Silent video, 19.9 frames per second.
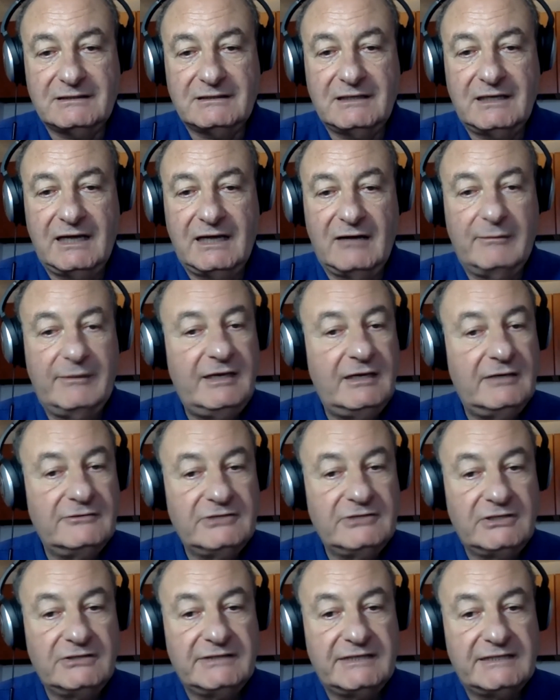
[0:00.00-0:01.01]
How many are in
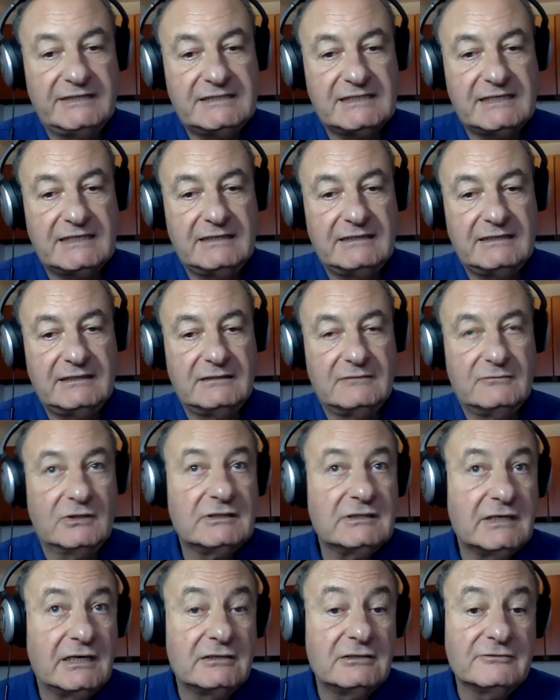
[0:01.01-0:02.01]
Odessa and
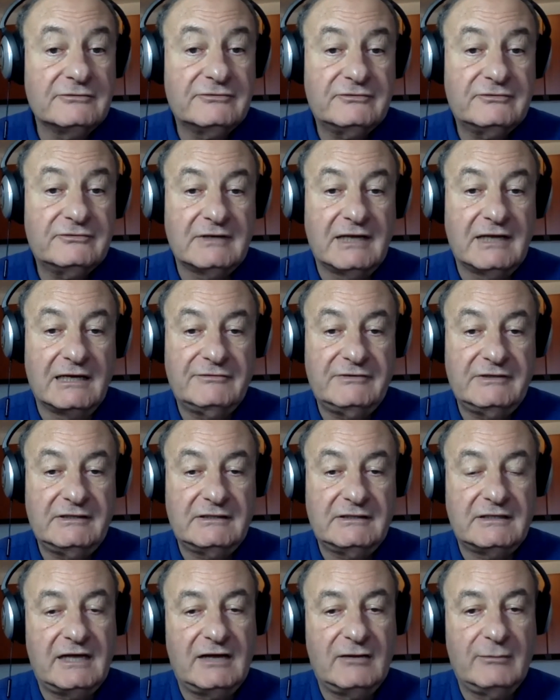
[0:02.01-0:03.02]
what kind of life is,
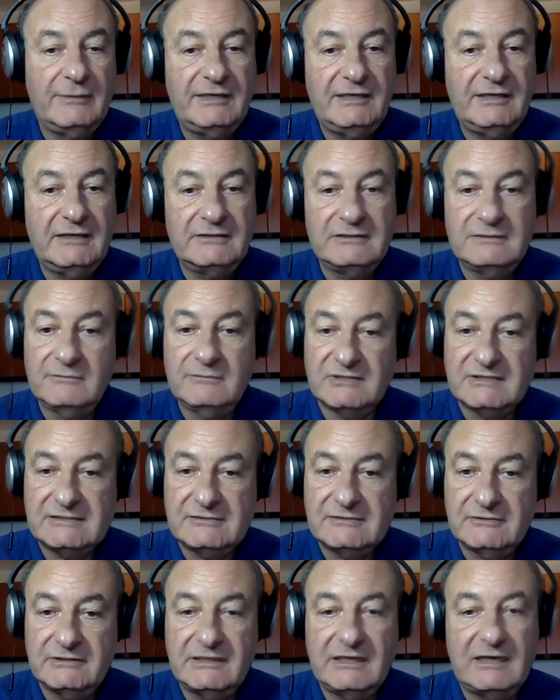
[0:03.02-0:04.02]
and how many are in
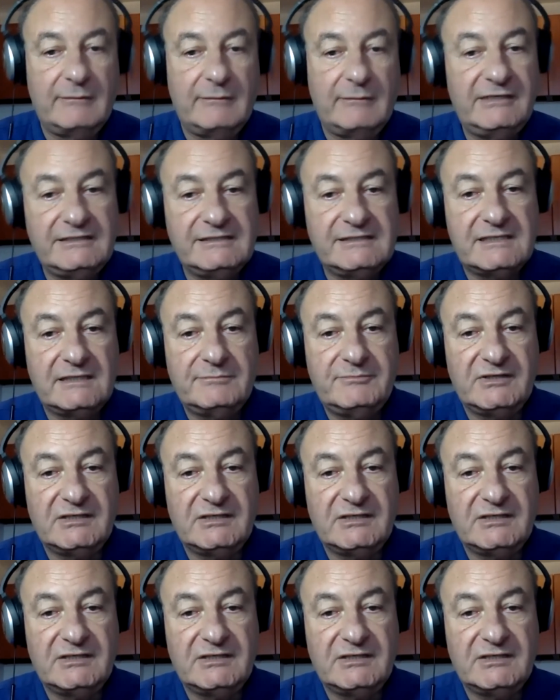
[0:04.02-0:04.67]
Moscow and how many in St.